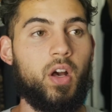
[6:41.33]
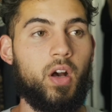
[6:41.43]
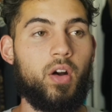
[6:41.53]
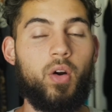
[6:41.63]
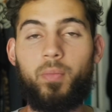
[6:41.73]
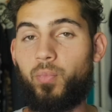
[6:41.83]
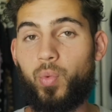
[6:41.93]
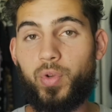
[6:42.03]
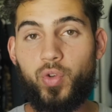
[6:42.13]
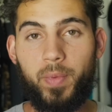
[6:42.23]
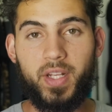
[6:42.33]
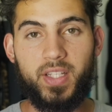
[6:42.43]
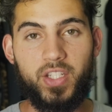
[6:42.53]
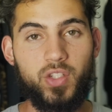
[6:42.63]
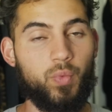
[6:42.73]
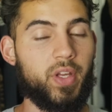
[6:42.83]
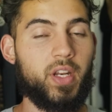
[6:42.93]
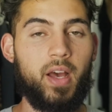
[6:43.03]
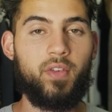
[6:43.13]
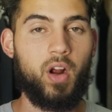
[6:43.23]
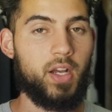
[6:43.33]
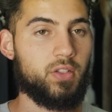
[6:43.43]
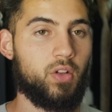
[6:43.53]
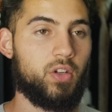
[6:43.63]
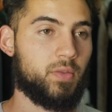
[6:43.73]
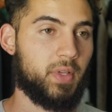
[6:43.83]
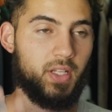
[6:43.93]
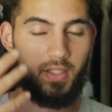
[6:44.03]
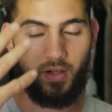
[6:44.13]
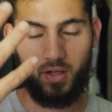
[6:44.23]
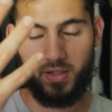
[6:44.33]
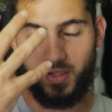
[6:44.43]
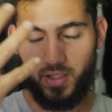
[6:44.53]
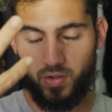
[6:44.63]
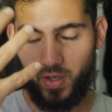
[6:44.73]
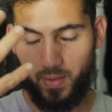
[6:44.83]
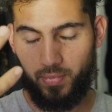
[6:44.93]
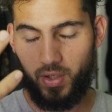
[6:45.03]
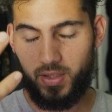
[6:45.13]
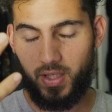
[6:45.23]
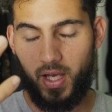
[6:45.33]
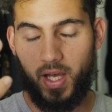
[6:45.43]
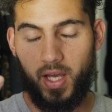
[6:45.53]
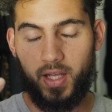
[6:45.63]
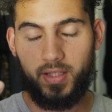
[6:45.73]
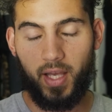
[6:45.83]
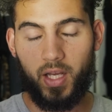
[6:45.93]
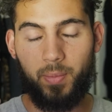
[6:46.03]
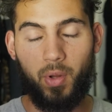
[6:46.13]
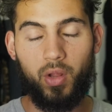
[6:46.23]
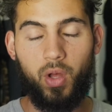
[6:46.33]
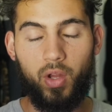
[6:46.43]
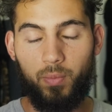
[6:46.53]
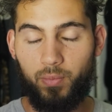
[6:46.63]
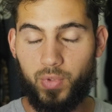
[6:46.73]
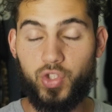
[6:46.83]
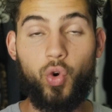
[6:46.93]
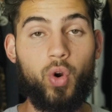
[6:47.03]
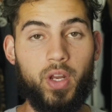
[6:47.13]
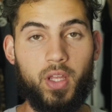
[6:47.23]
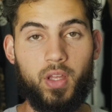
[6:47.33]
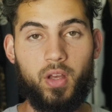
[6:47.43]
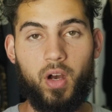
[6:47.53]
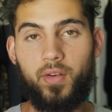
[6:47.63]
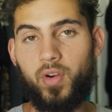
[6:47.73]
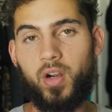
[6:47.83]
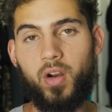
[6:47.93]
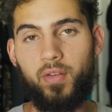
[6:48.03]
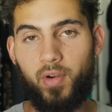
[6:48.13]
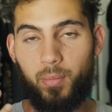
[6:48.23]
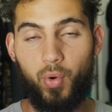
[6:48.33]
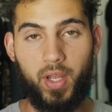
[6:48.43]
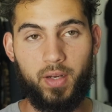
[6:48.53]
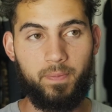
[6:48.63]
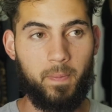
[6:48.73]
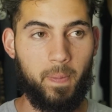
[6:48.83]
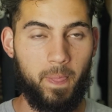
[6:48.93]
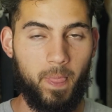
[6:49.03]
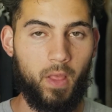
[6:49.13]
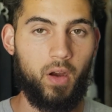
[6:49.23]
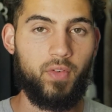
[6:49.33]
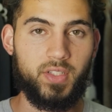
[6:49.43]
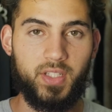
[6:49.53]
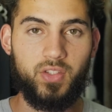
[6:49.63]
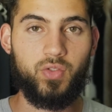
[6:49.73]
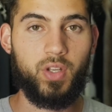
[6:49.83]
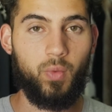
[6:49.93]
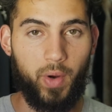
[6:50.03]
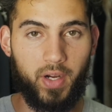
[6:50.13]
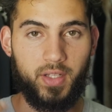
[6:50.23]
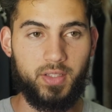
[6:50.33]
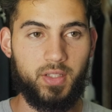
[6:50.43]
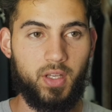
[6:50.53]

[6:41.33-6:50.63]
When we do meditation, we're gonna have our eyes closed because our sensory inputs take up a majority of our brain, of our sensory awareness.